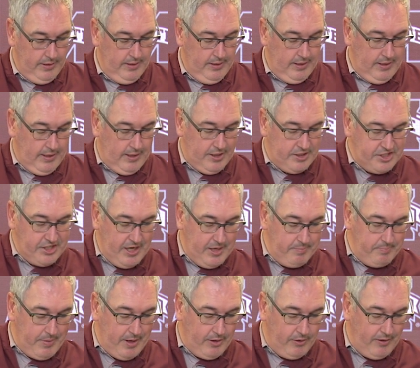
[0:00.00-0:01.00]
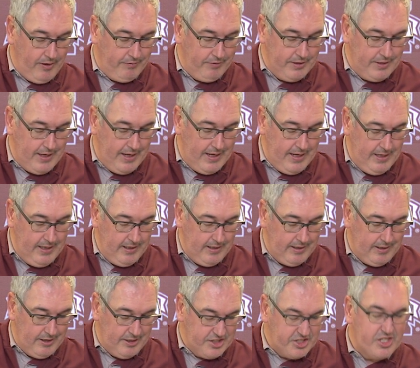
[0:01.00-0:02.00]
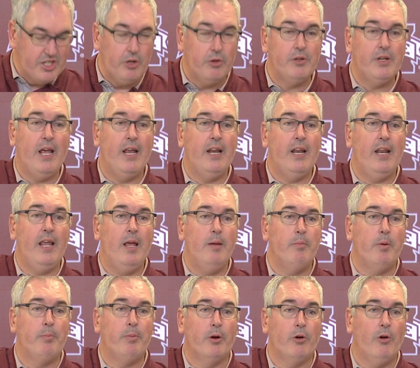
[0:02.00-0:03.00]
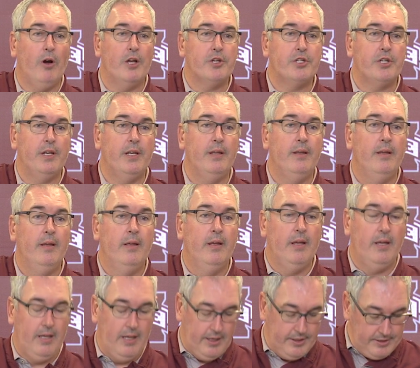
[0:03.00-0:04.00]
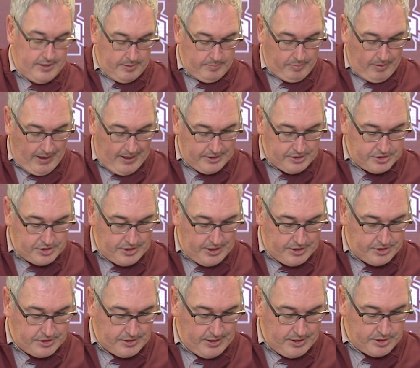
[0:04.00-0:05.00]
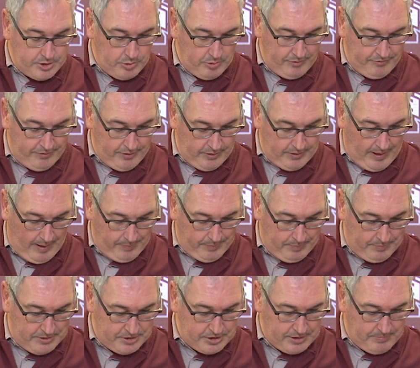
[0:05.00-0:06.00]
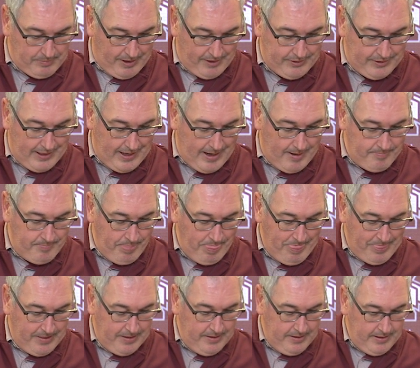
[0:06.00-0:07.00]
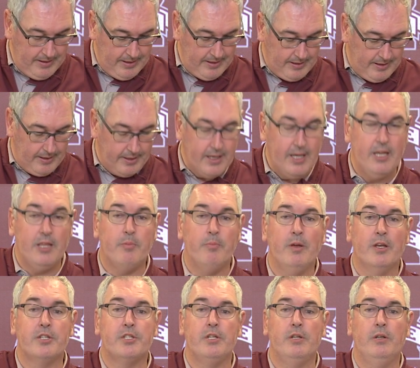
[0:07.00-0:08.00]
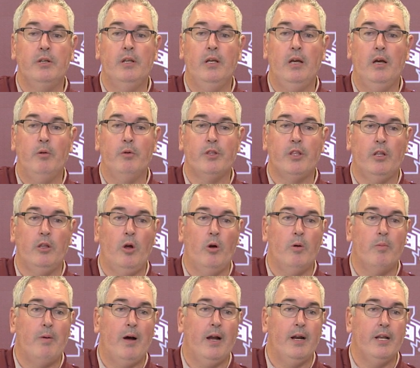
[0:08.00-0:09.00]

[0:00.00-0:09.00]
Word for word: uh, is getting better every day, still day to day, but progressing. Uh, did practice yesterday, so we're feeling optimistic about that. And uh, Keith Mixon uh, with a lower body